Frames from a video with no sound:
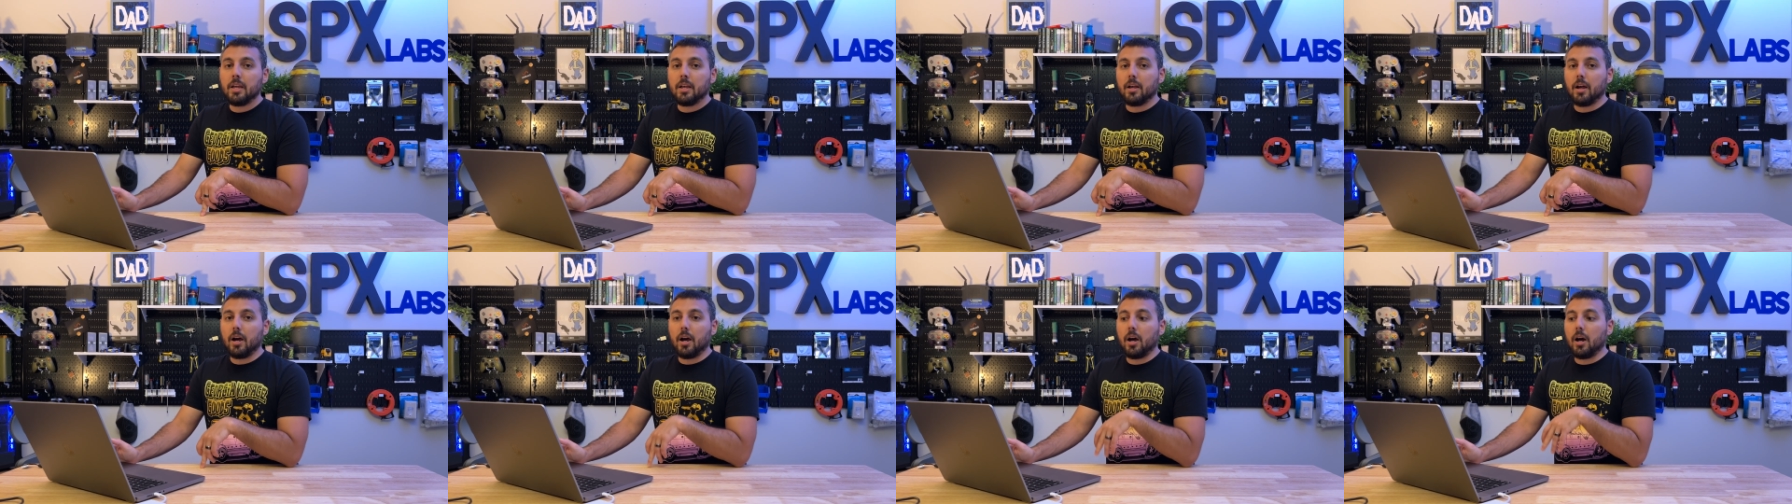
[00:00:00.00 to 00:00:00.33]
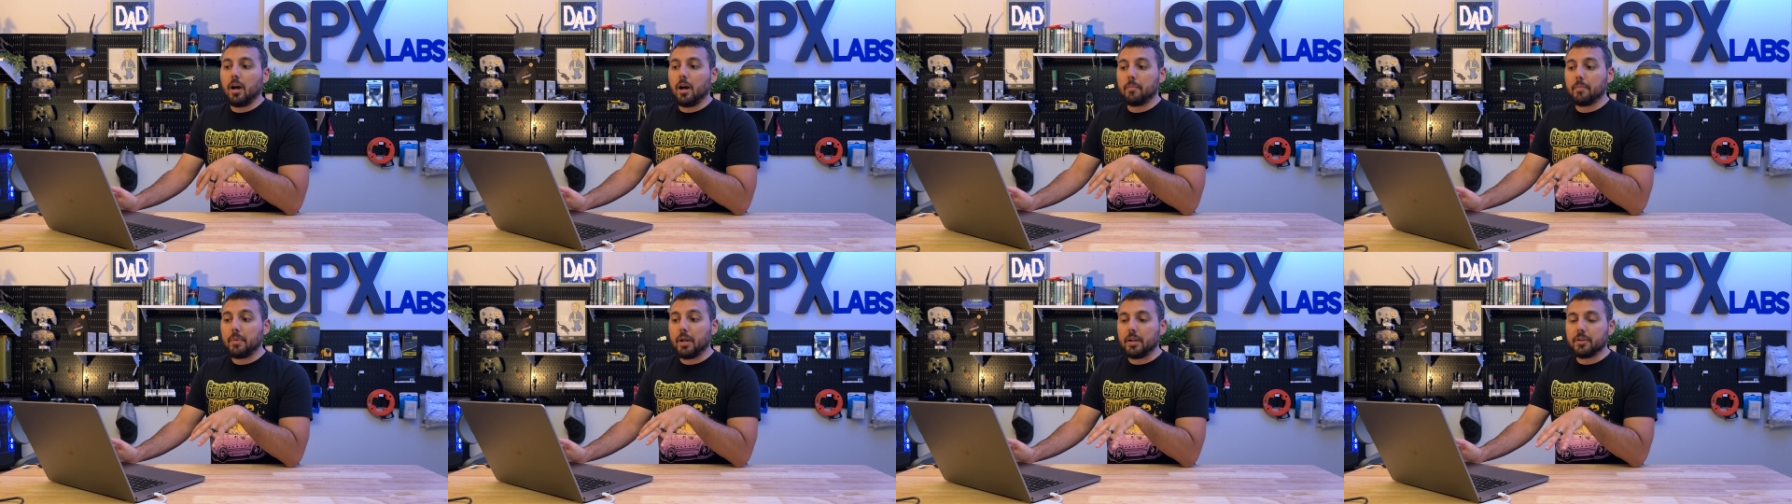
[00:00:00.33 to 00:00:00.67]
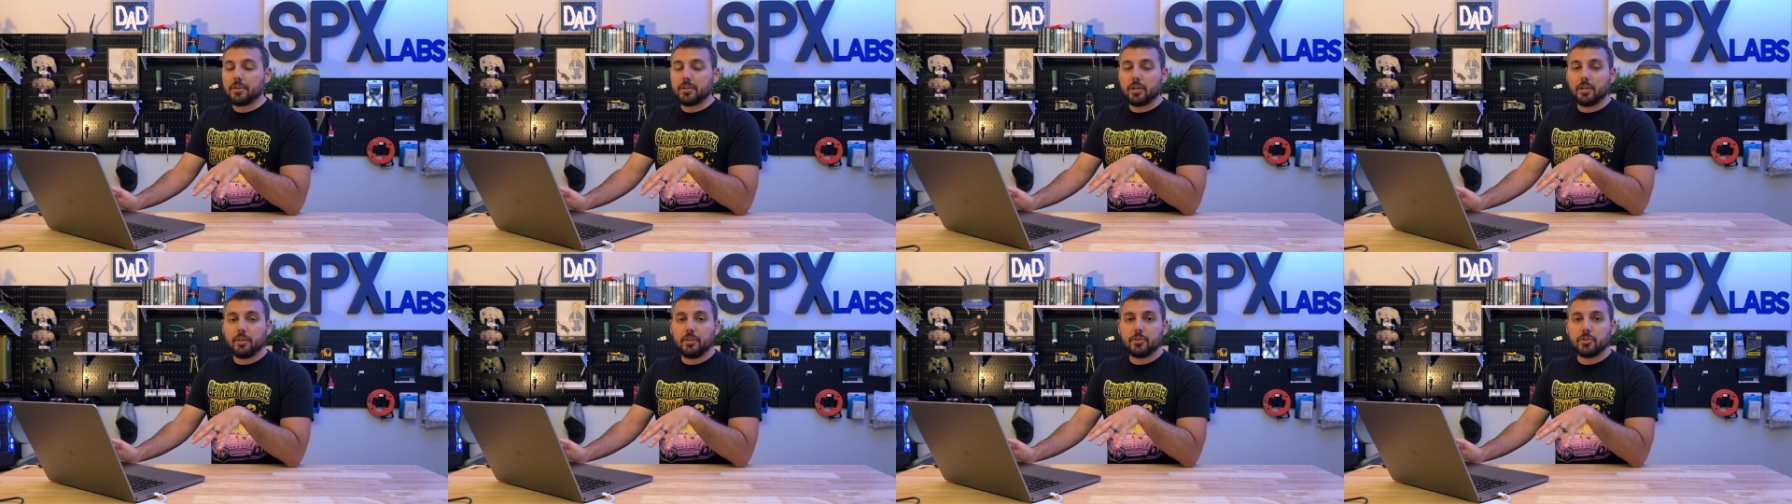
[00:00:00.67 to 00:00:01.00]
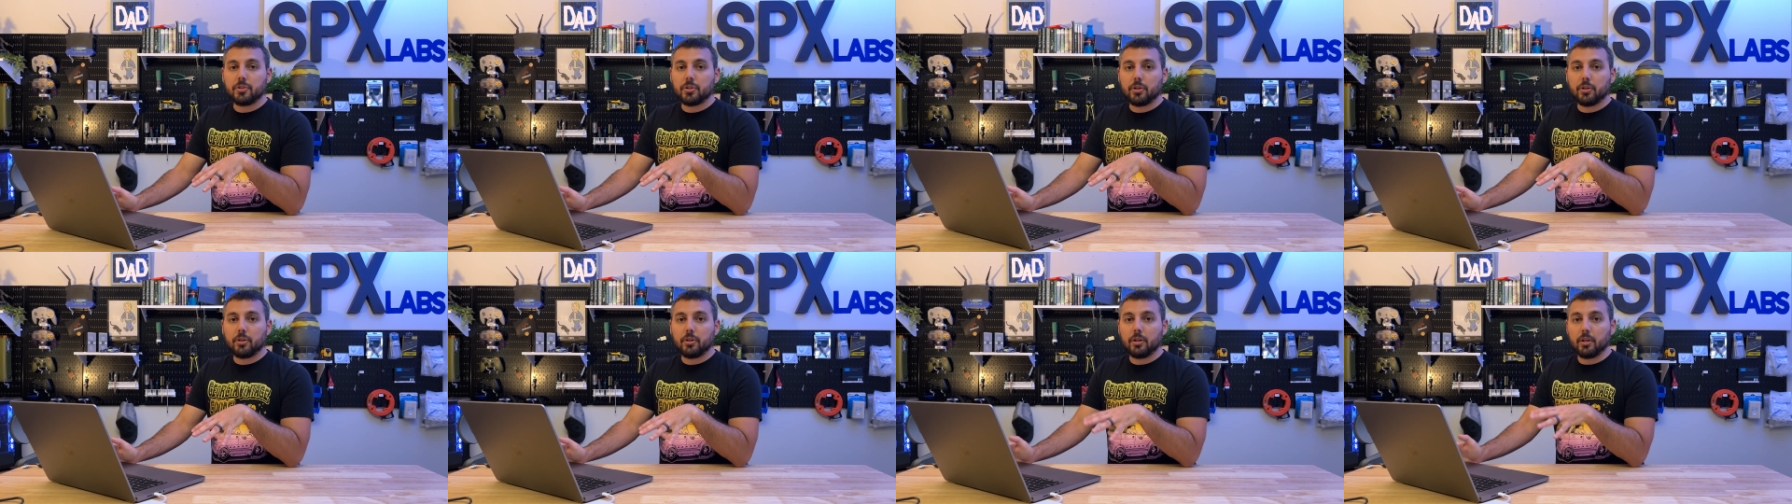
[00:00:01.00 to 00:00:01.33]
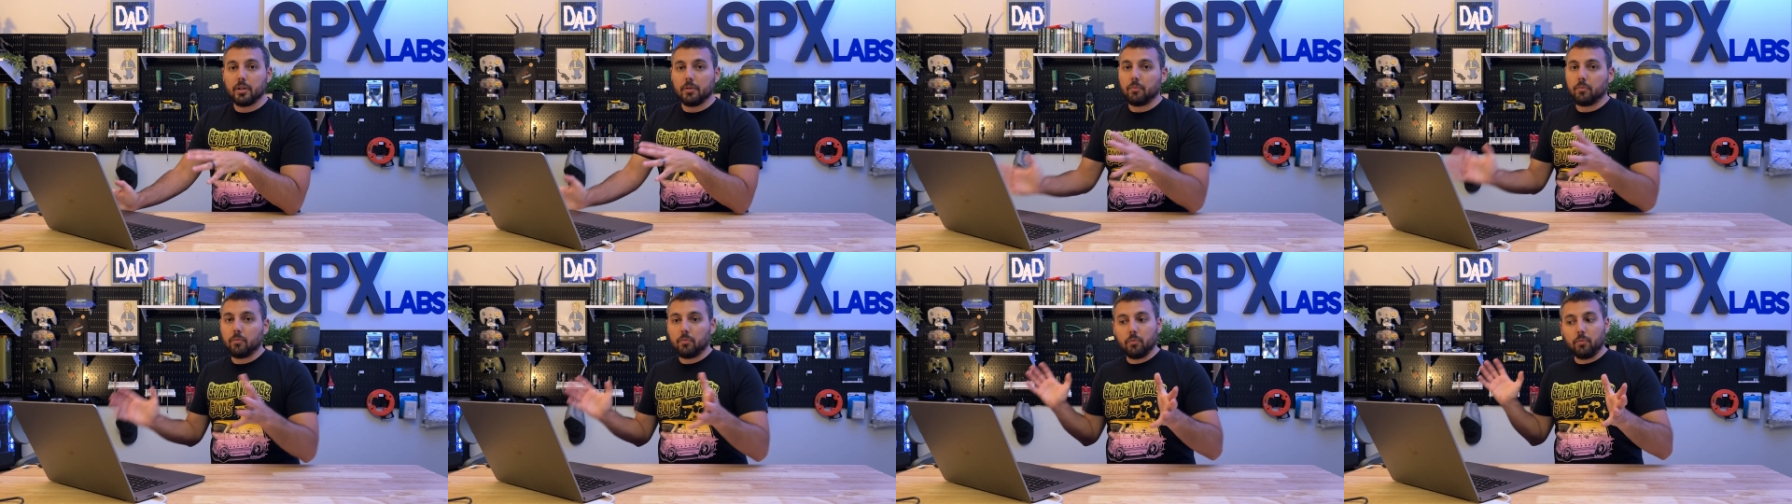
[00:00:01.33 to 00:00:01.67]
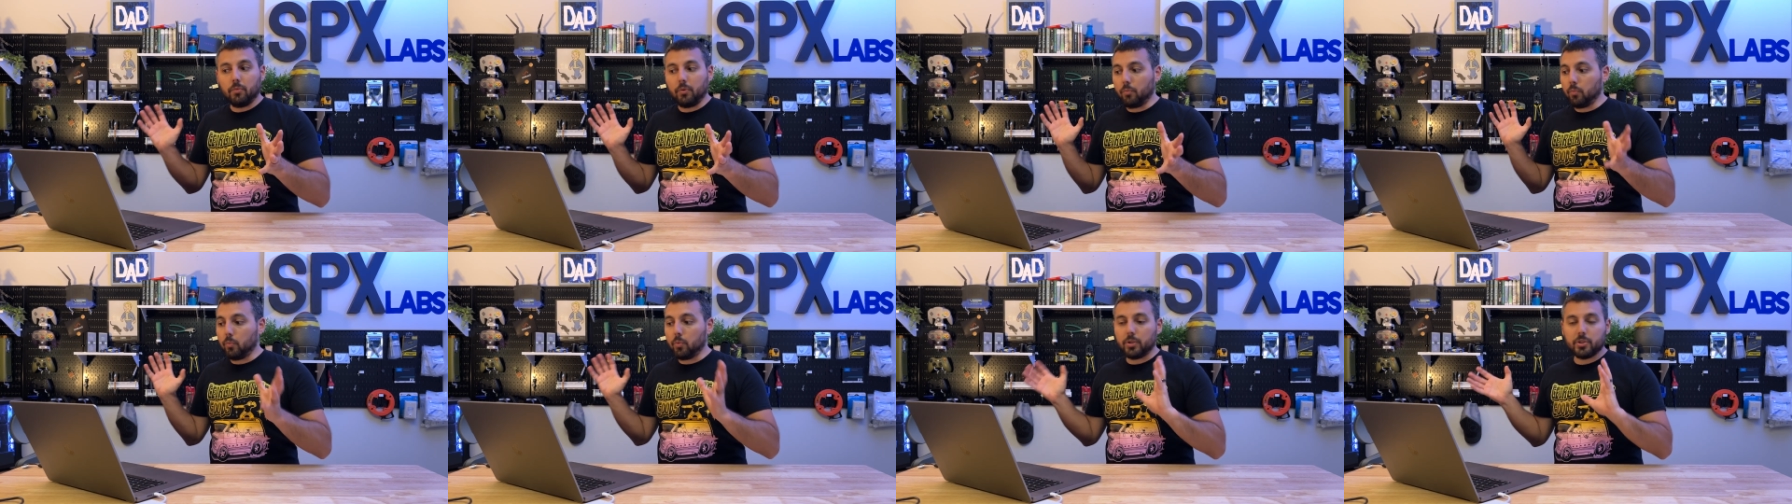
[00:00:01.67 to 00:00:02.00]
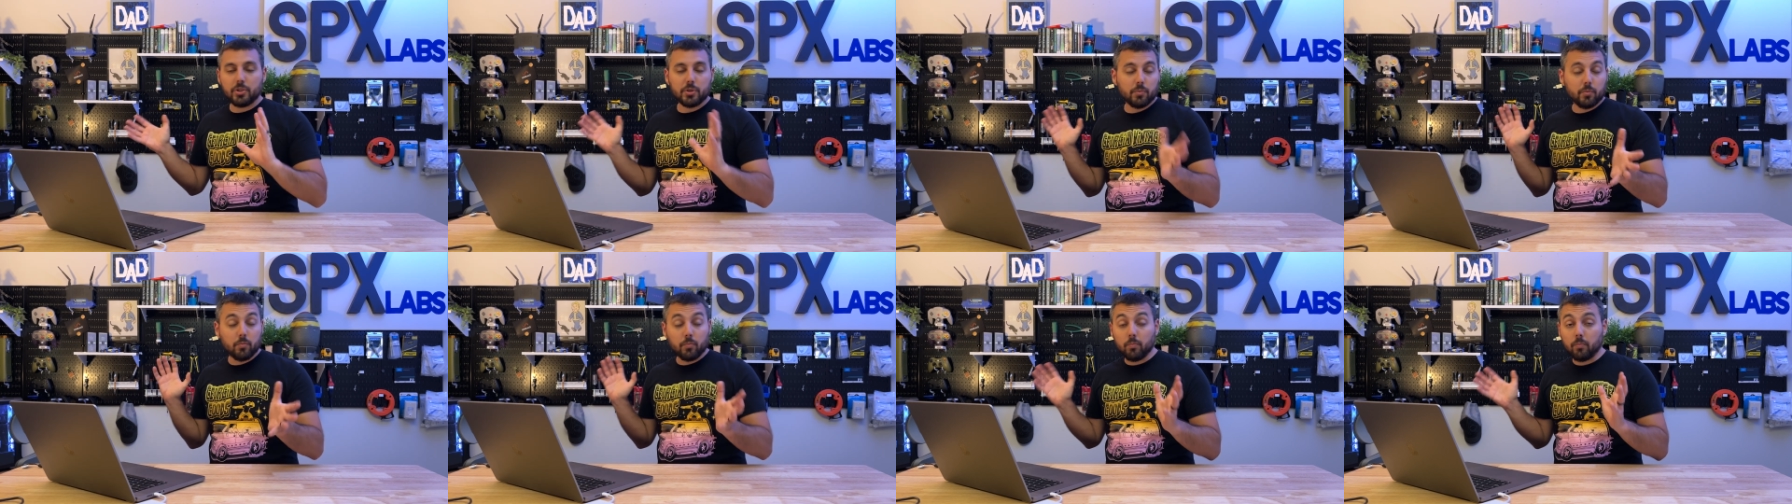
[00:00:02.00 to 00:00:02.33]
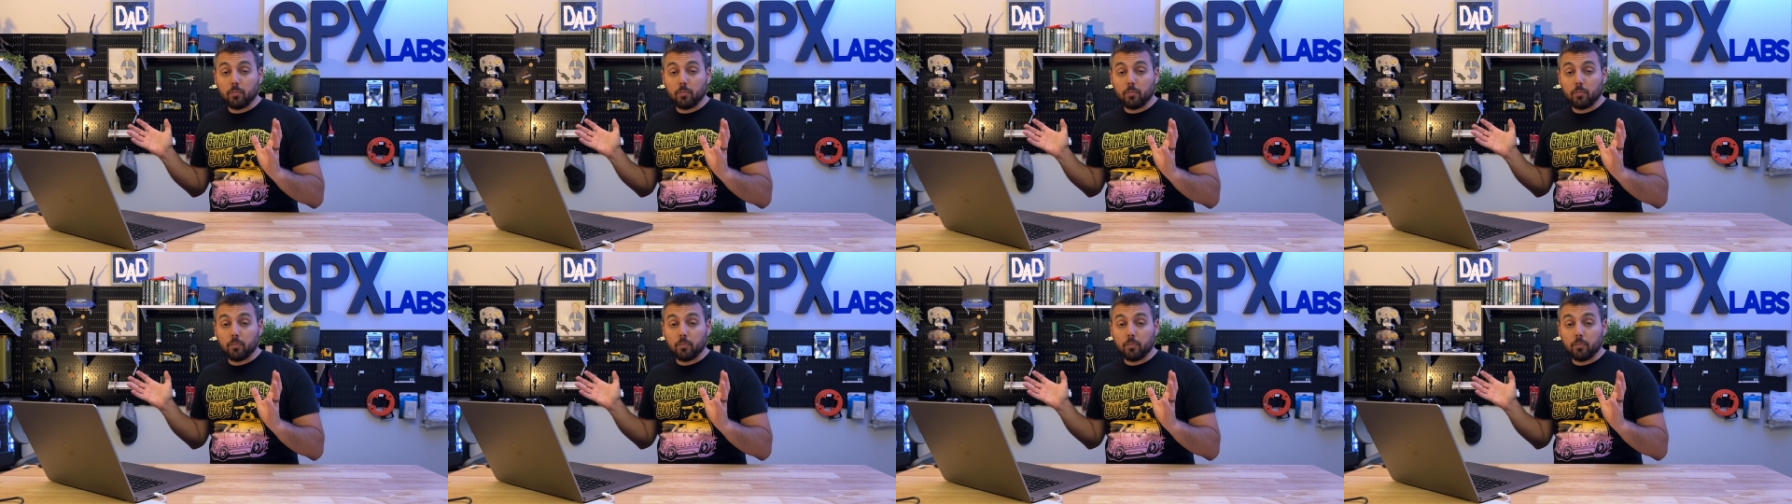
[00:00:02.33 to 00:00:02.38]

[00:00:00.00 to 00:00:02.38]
Uh, I'm not entirely sure which